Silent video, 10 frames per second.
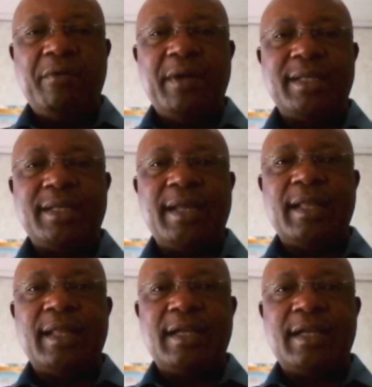And we are
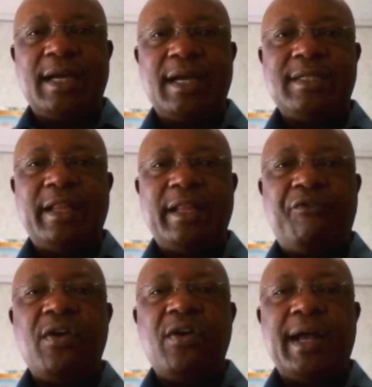saying that
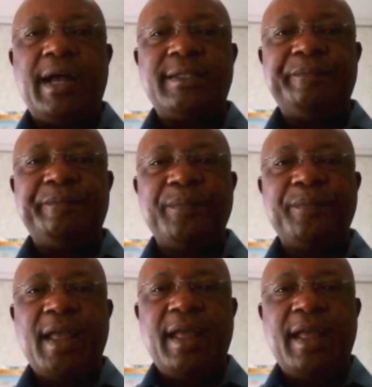actually the focus
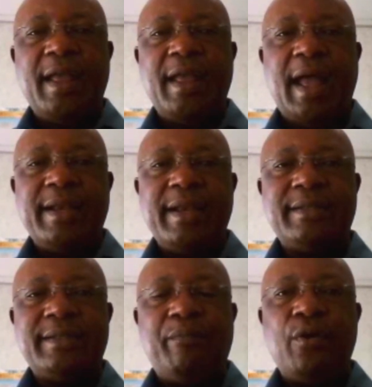
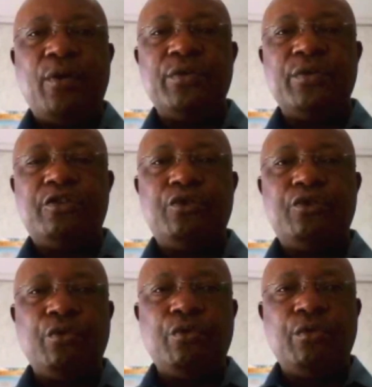and the support
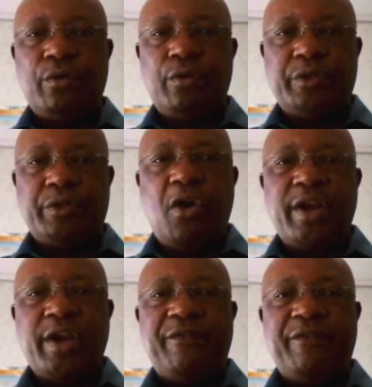to
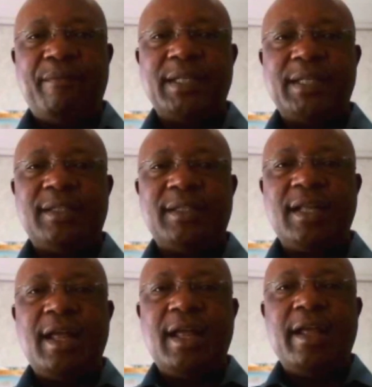smallholder farmers,
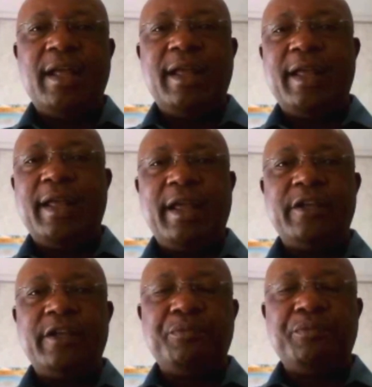
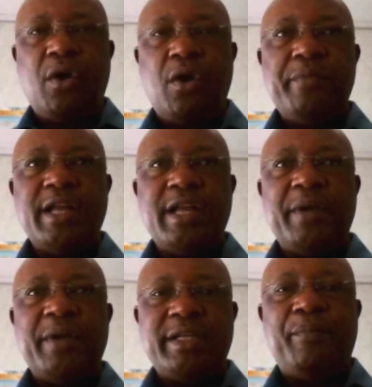small
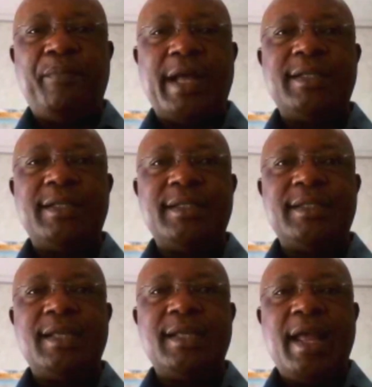medium
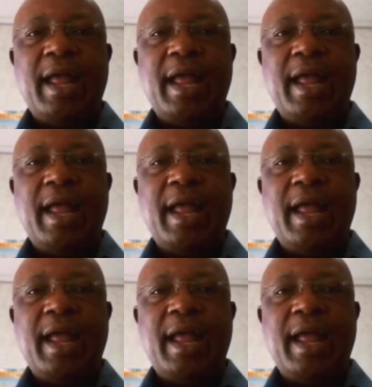enterprises,